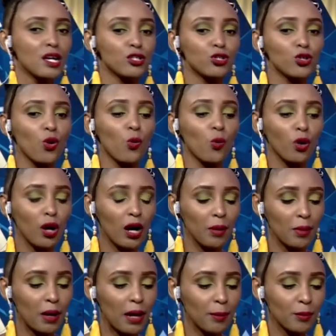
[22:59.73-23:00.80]
So,
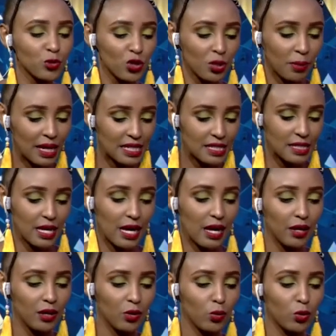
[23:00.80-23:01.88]

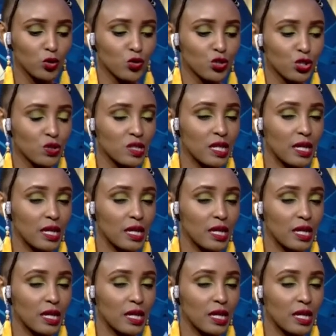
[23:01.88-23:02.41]
tukimalizia, what would you